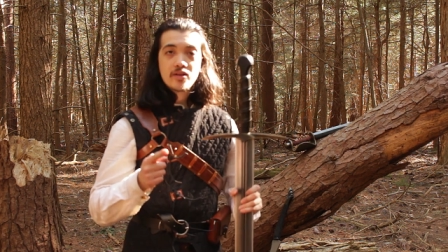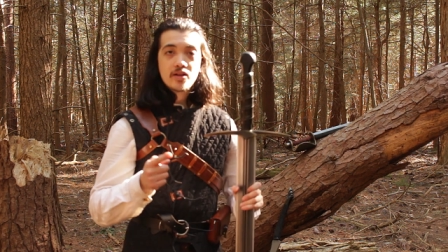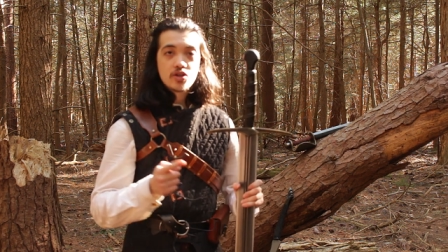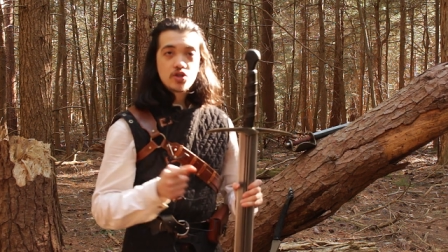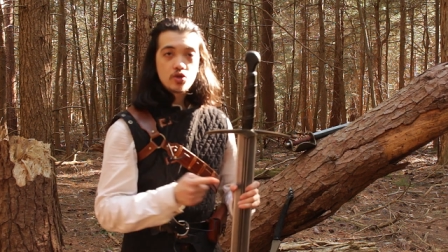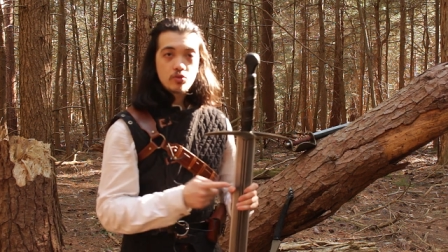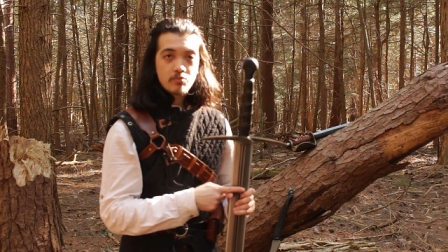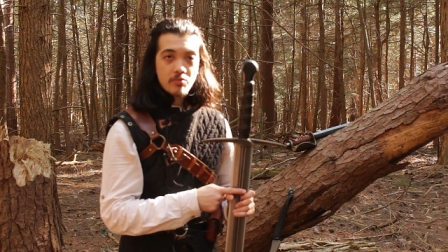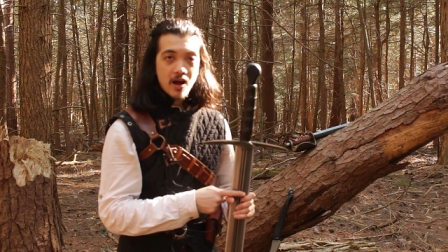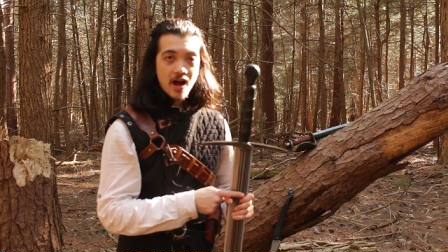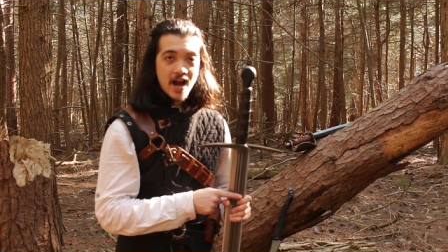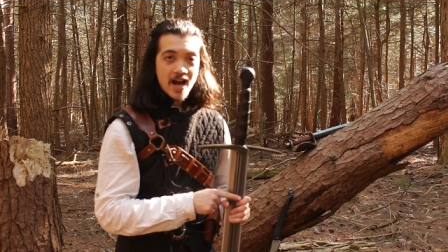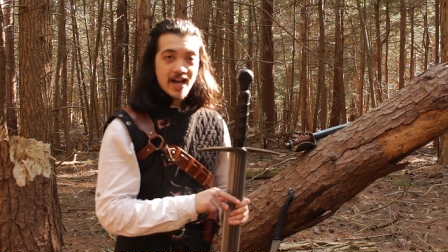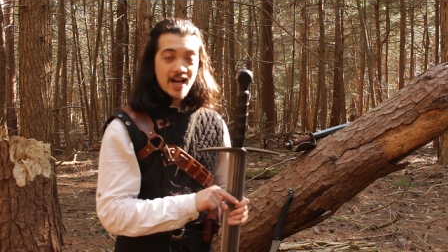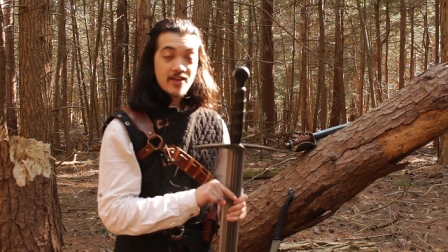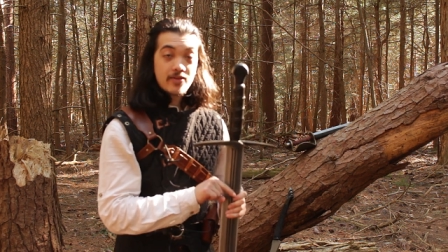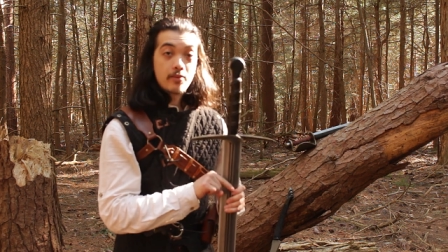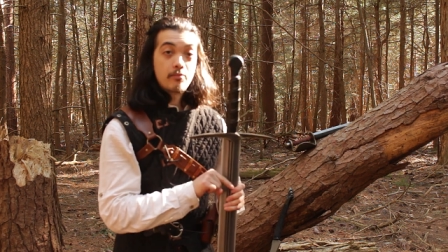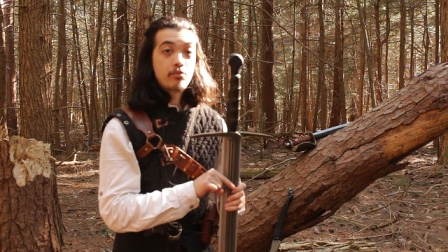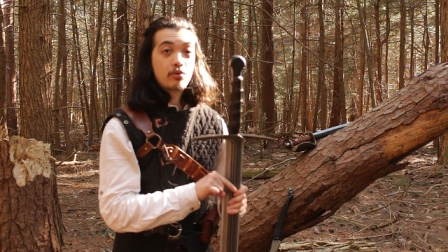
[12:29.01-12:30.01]
that you buy
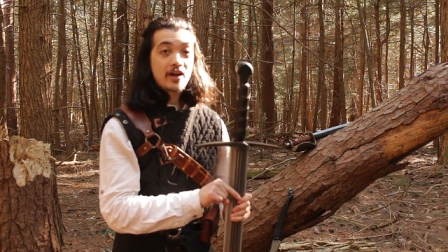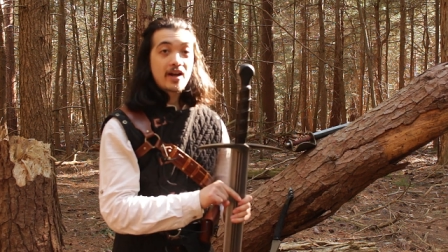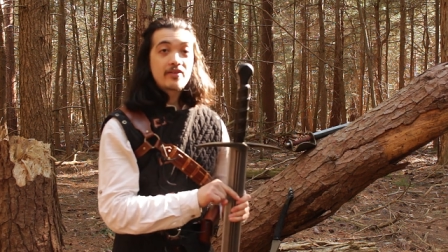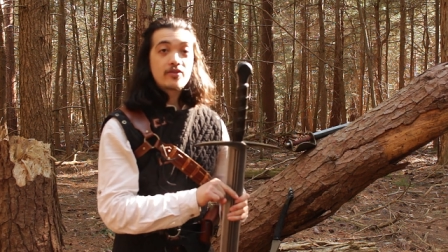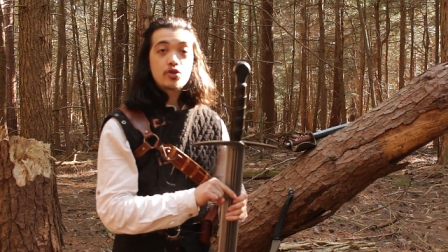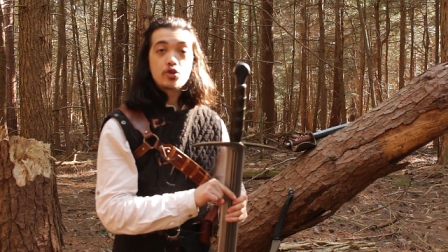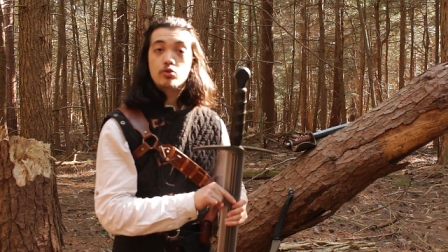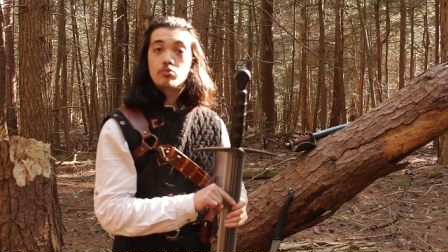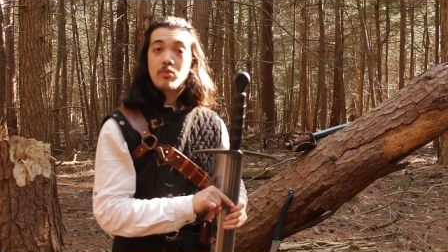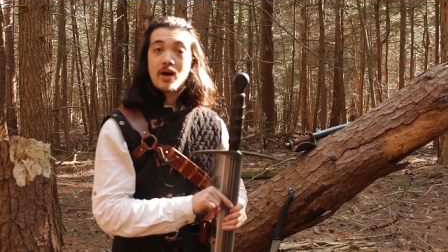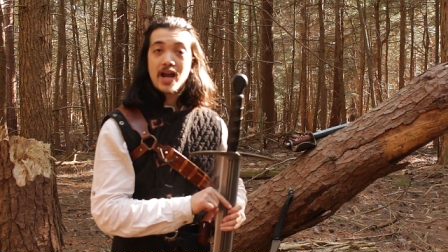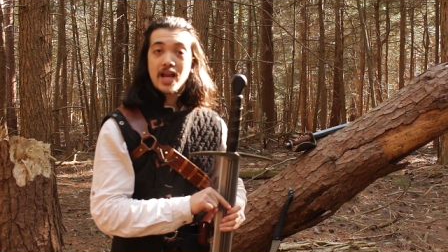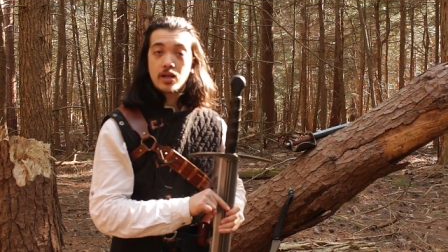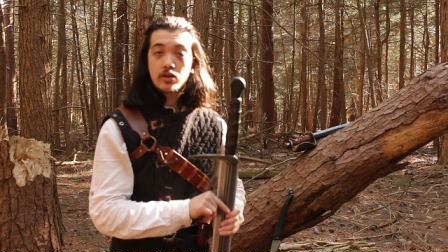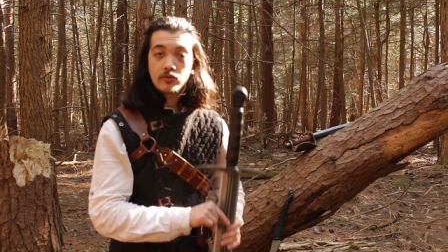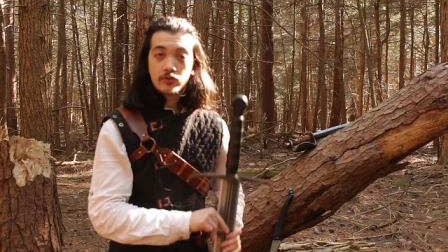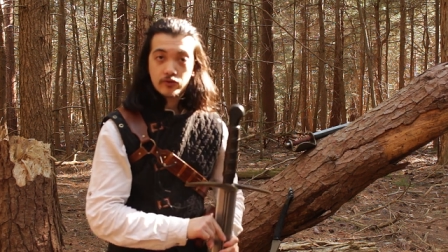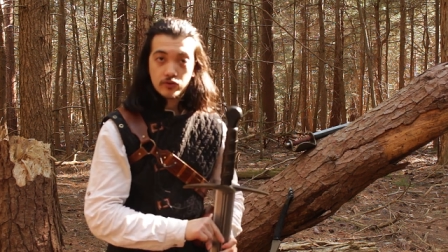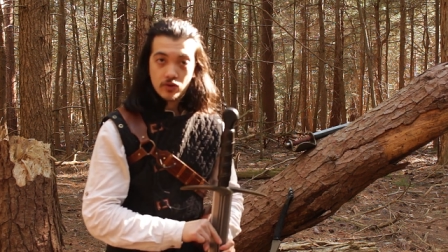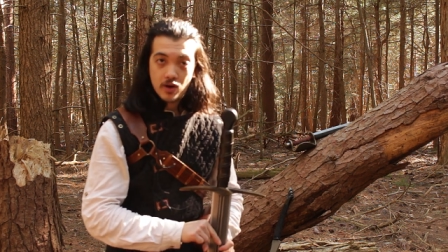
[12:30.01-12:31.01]
and the brand that you buy
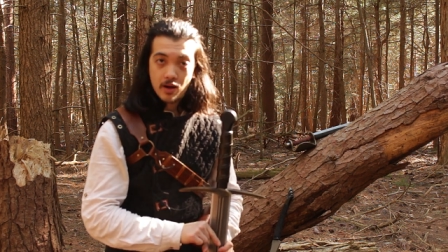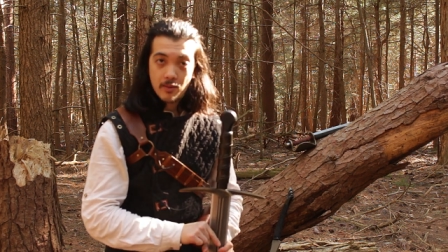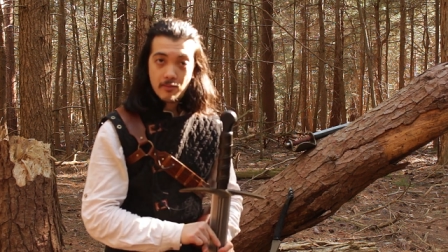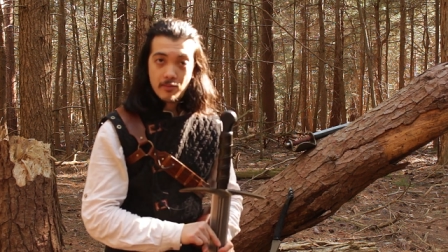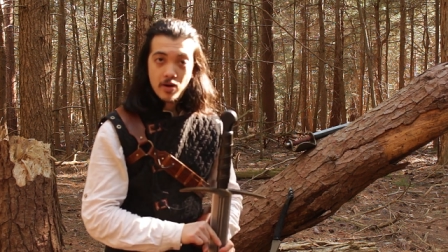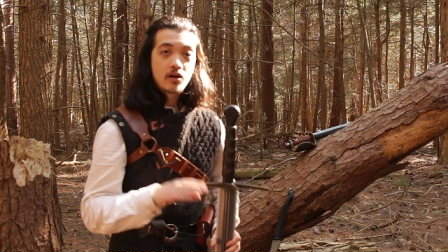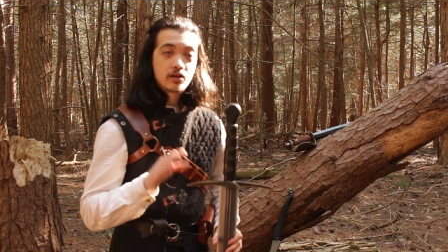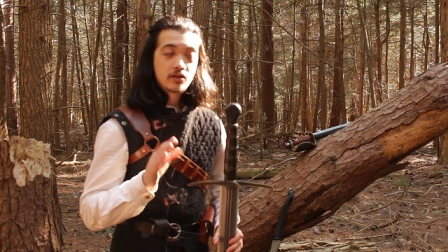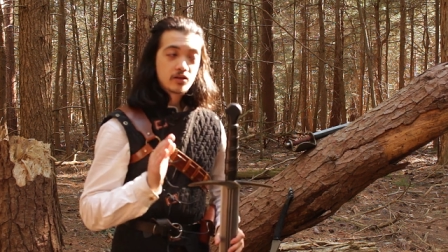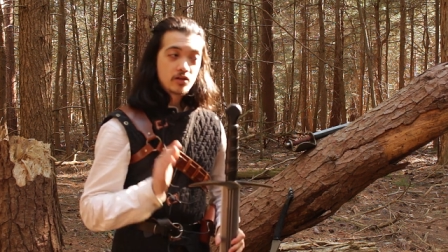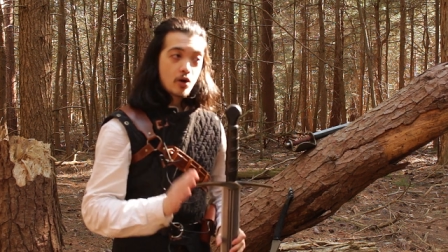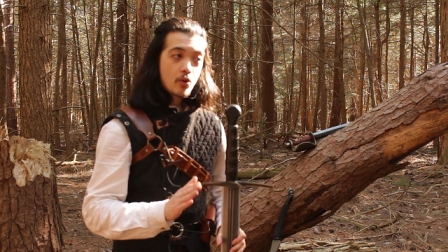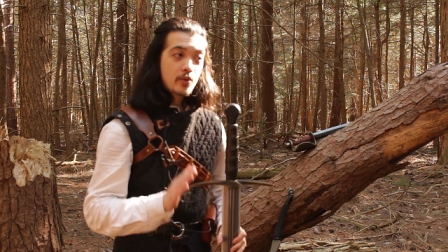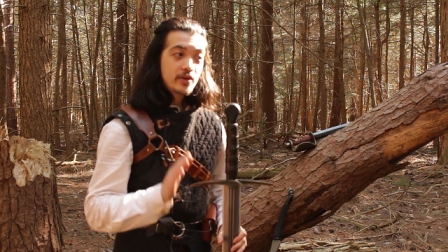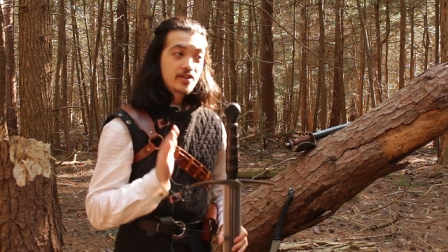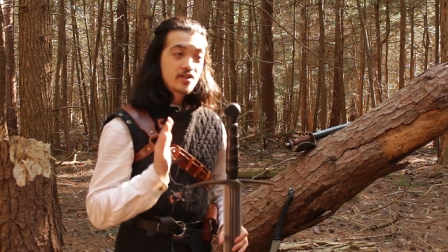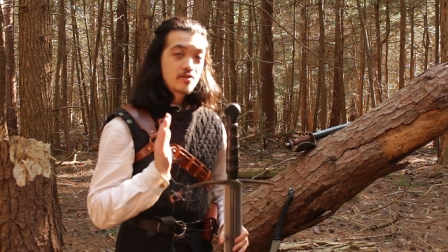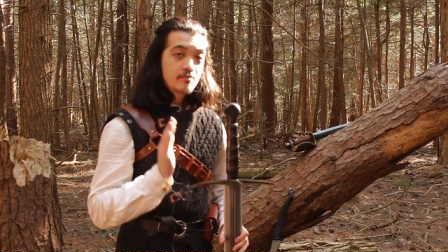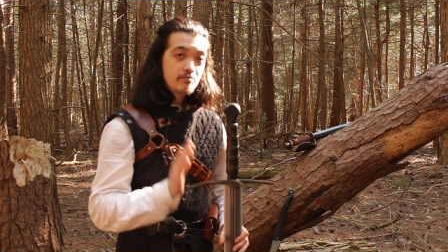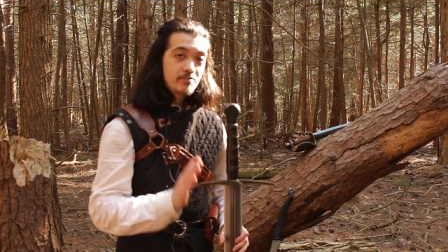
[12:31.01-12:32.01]
it from are
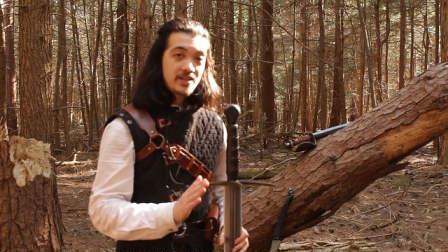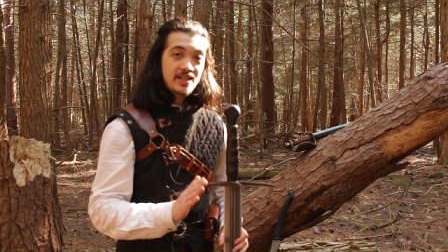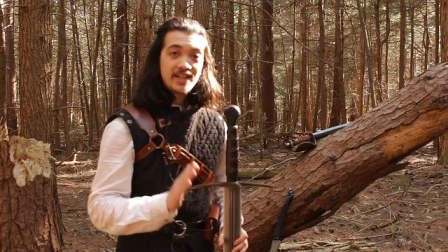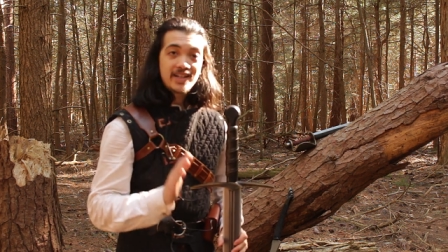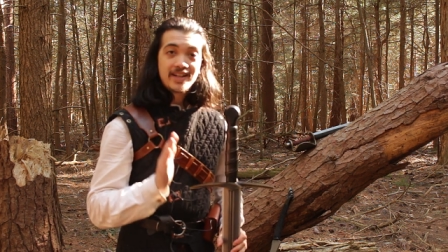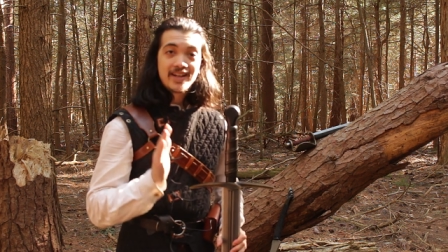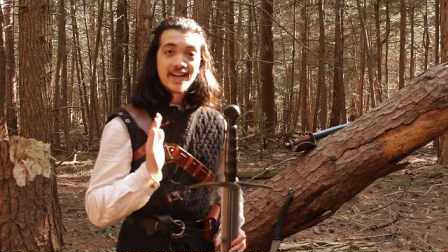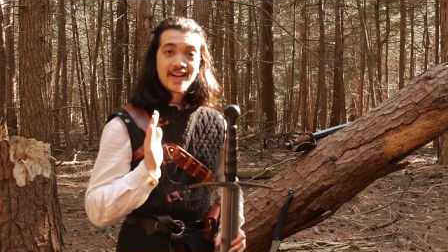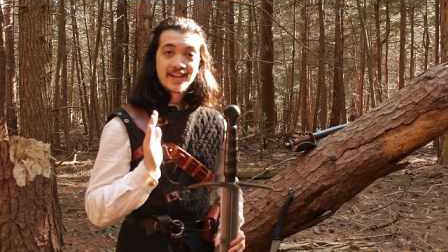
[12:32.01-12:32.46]
going to be